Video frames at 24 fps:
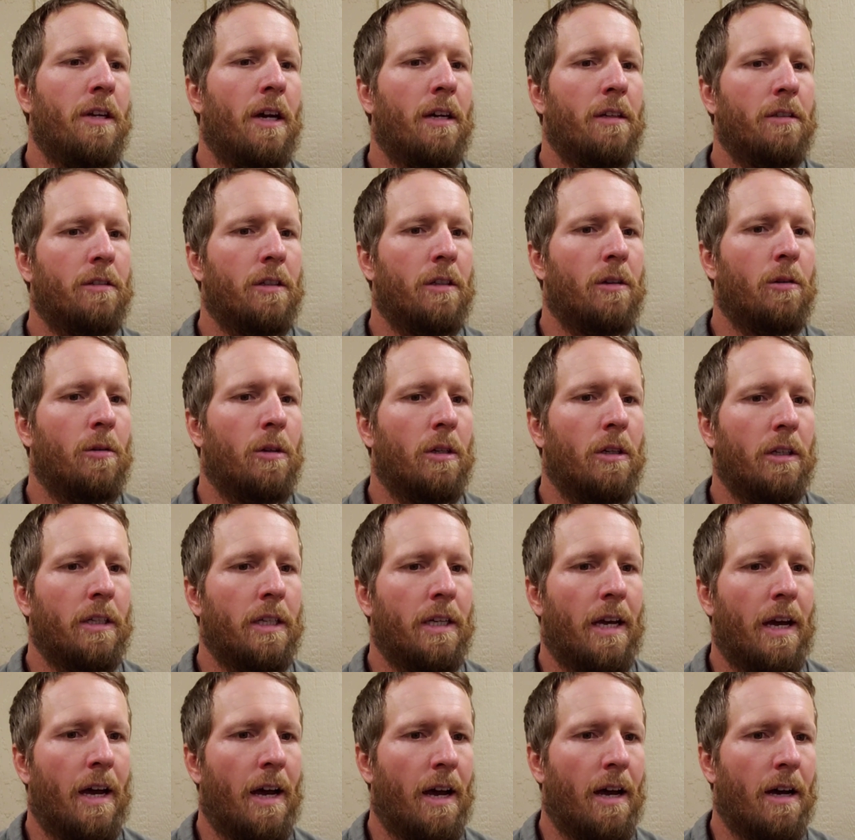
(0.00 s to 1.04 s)
doesn't
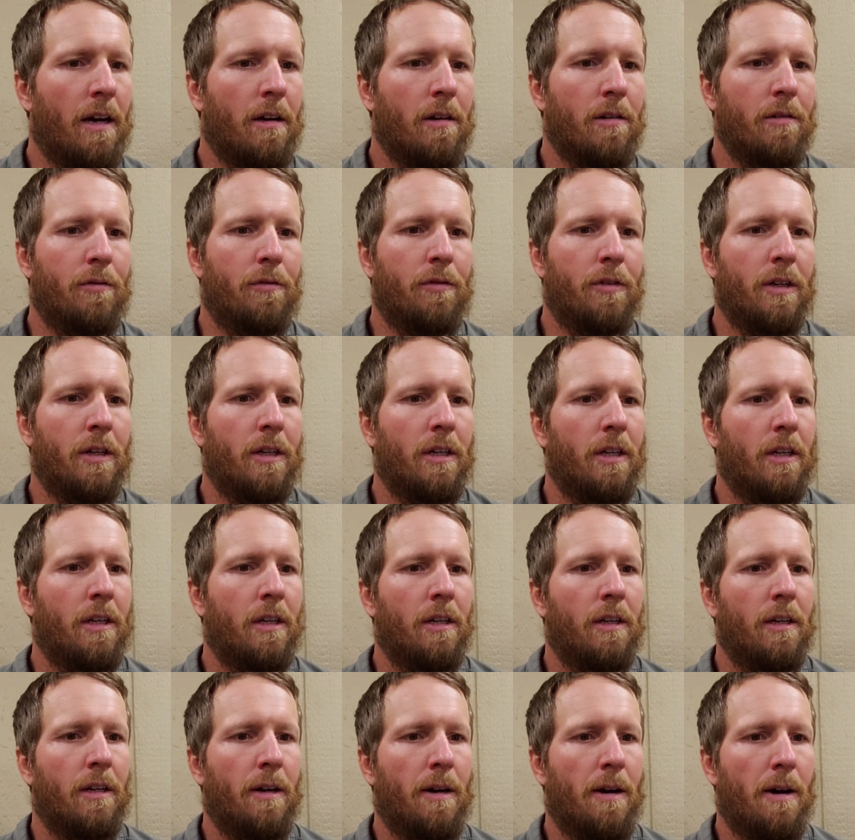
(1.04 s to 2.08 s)
really have
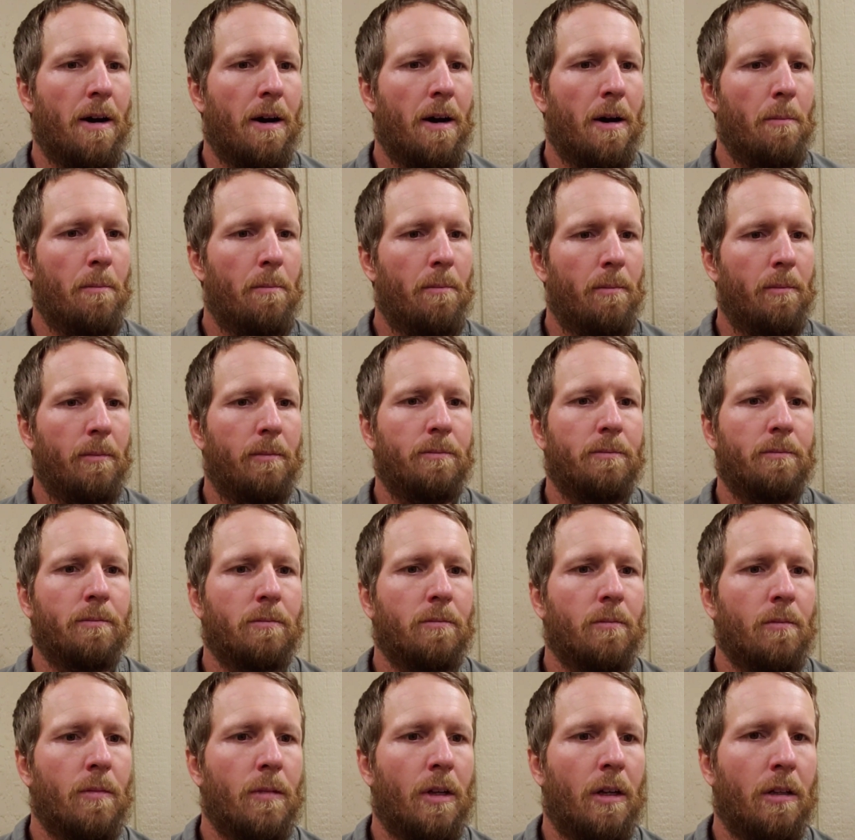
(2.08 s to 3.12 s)
a
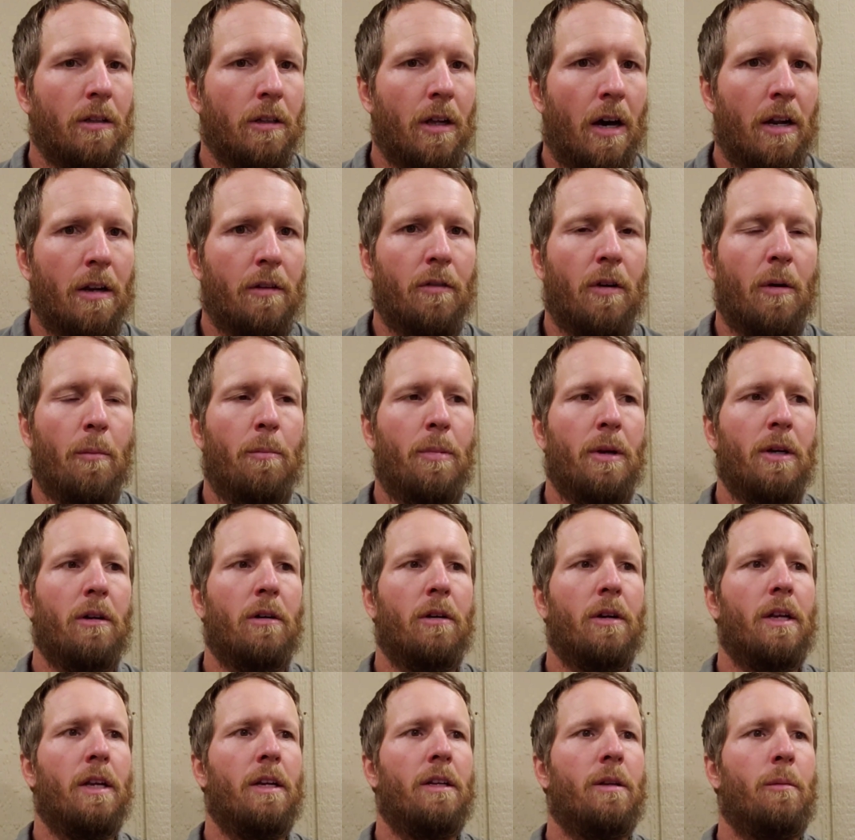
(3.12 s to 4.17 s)
lot of
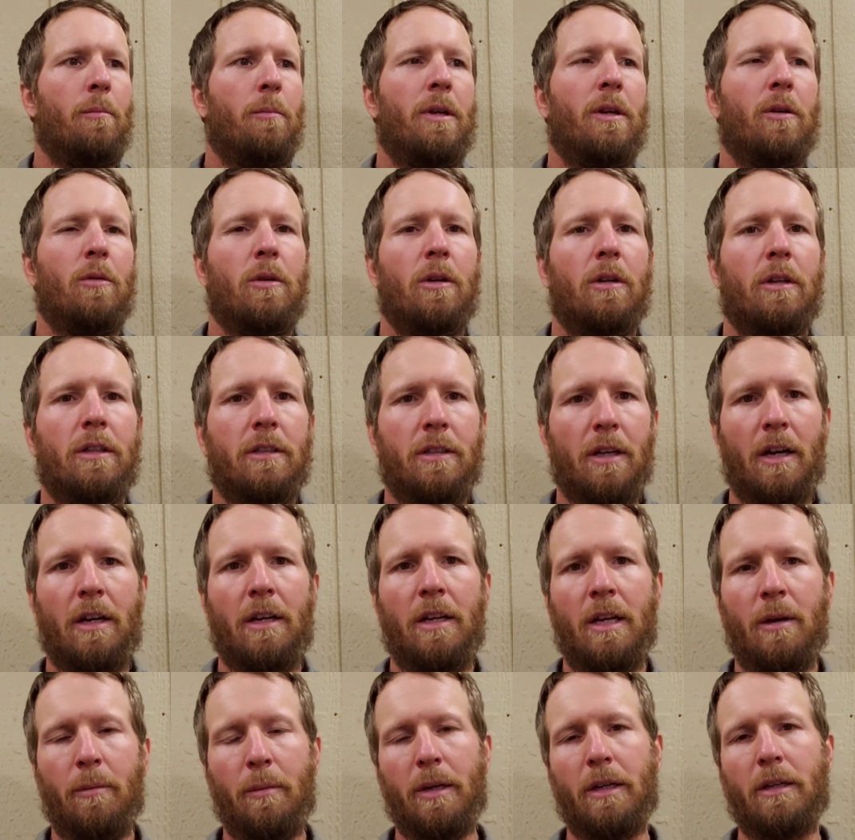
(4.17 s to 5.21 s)
ability to be really
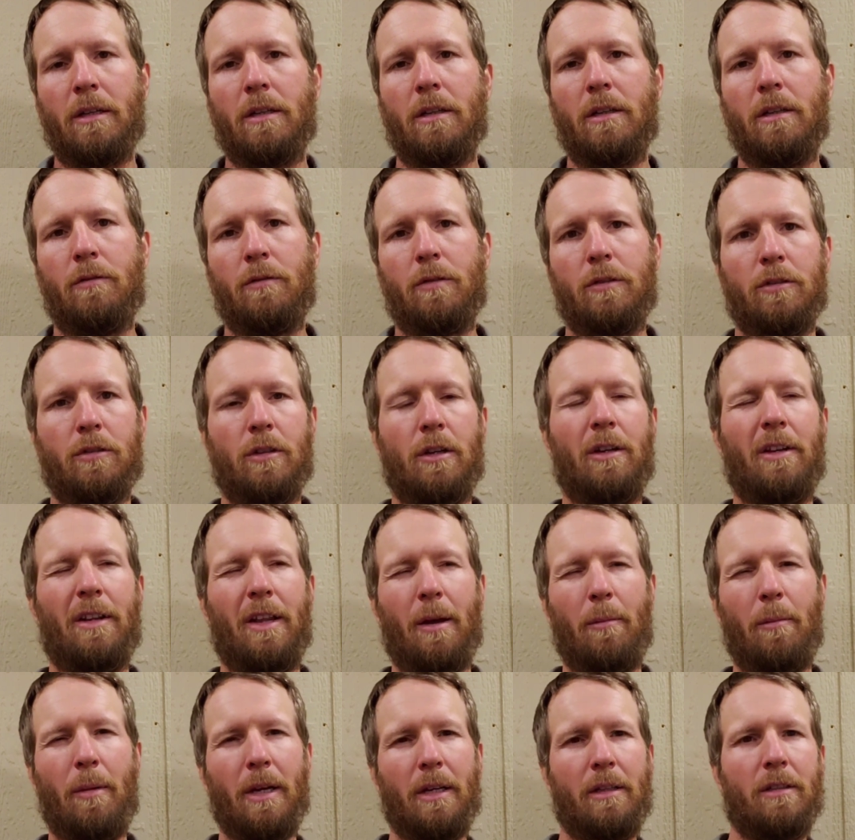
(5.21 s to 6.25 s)
dynamic. If you're saying
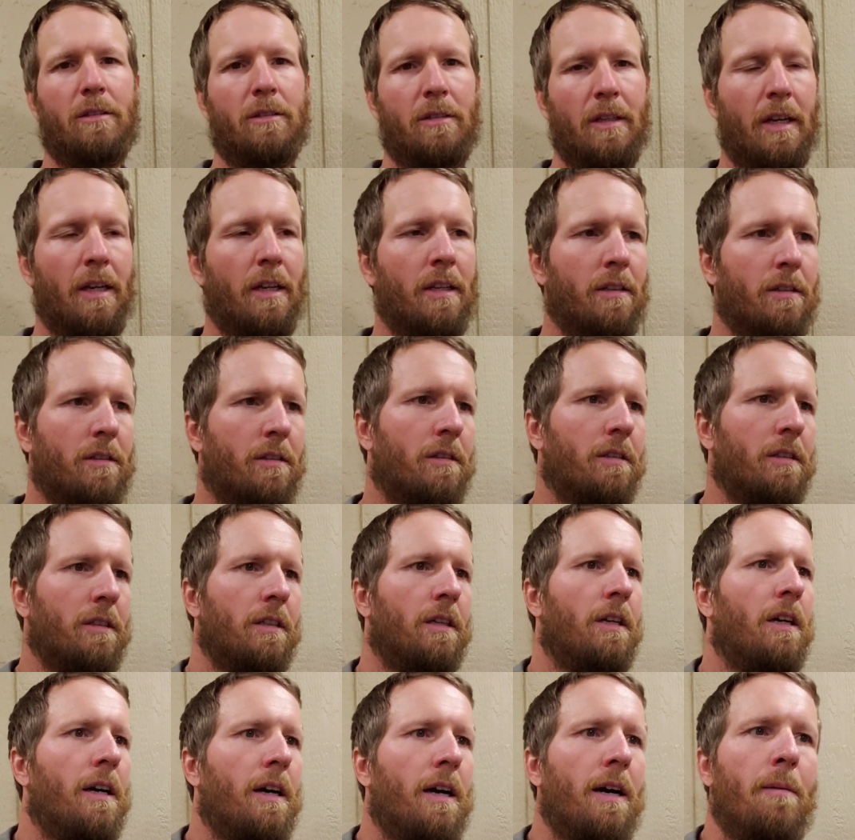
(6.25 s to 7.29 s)
that makes sense,
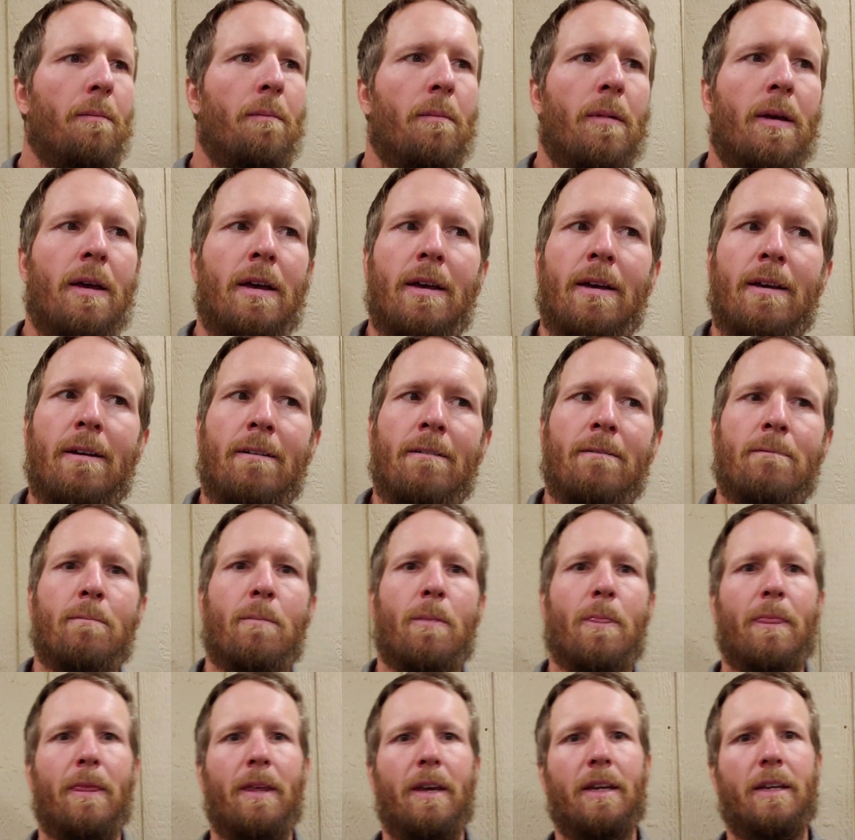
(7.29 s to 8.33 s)

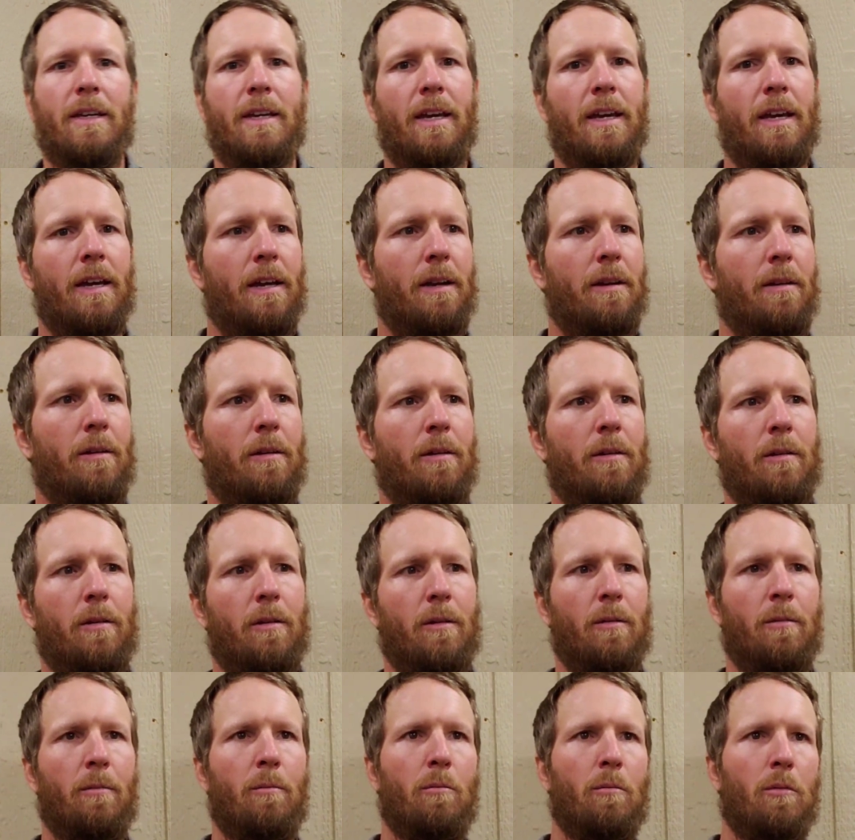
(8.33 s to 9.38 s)
it can't
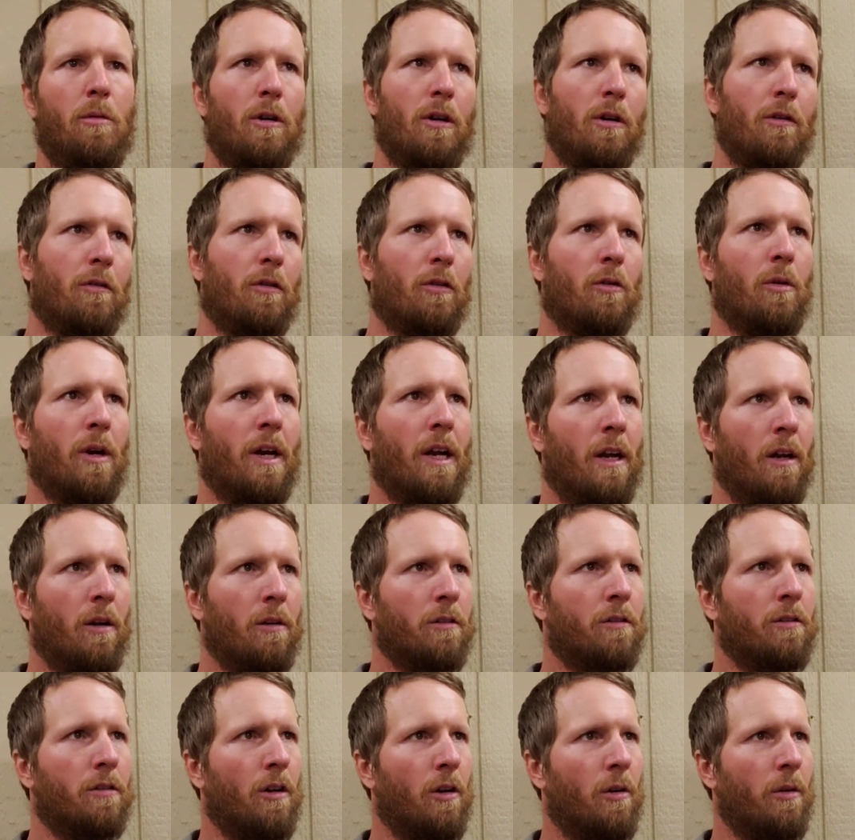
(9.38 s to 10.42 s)
move
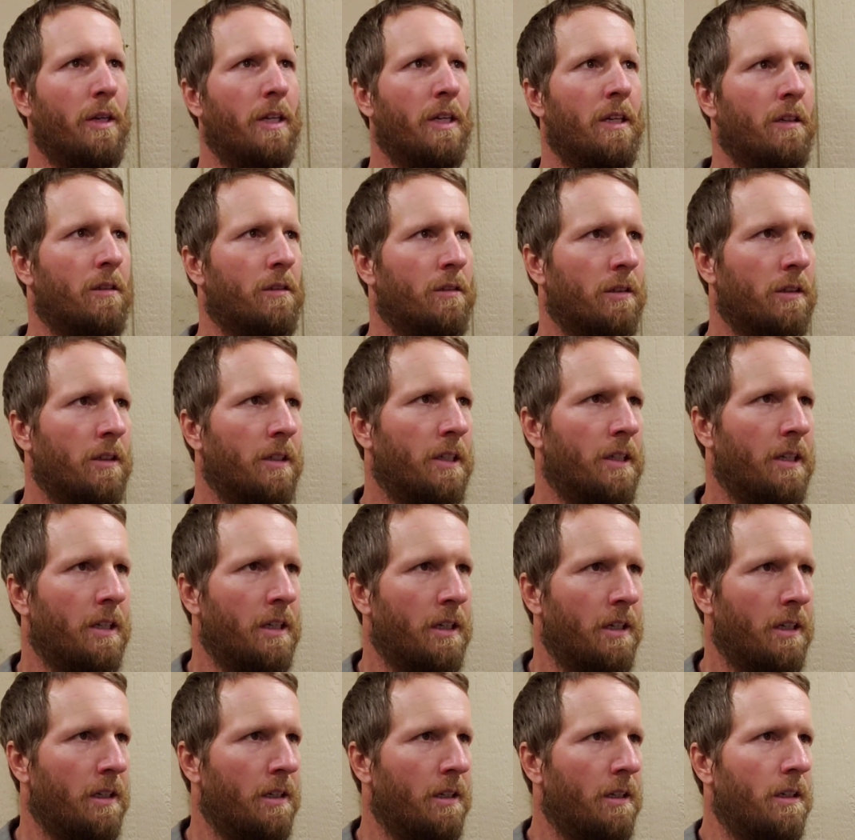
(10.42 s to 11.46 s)
around so
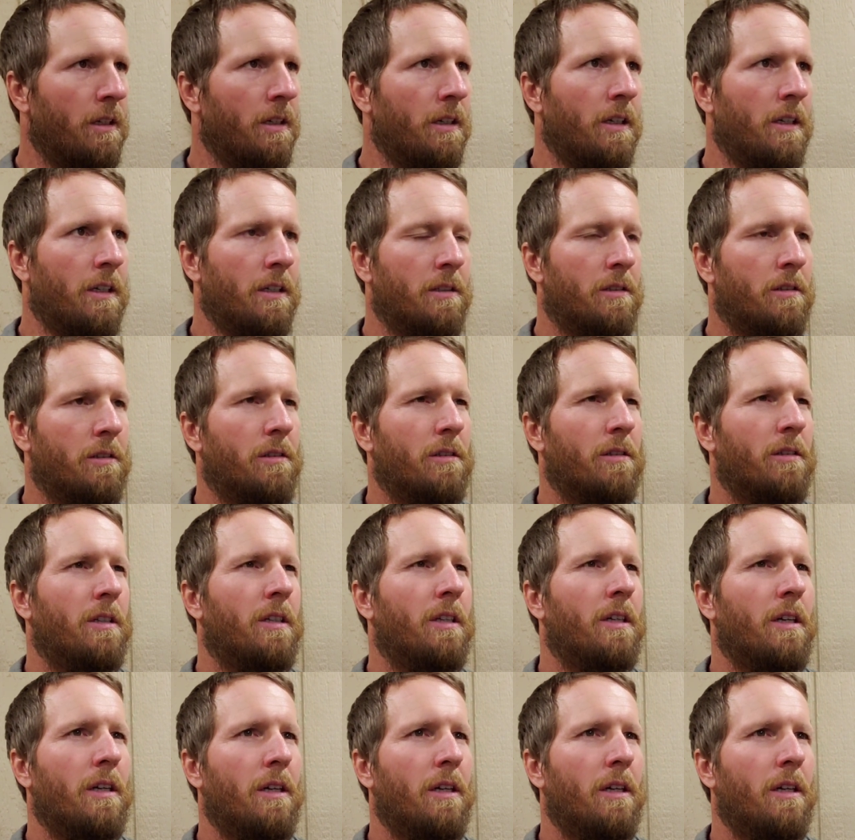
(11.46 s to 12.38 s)
easily. It's